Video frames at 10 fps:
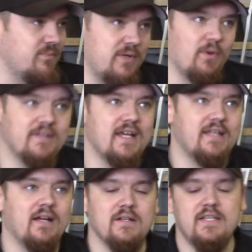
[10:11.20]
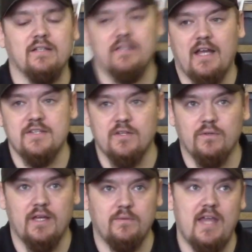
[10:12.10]
we want that guarantee that the guys
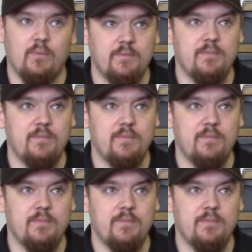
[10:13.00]
know that, yeah, we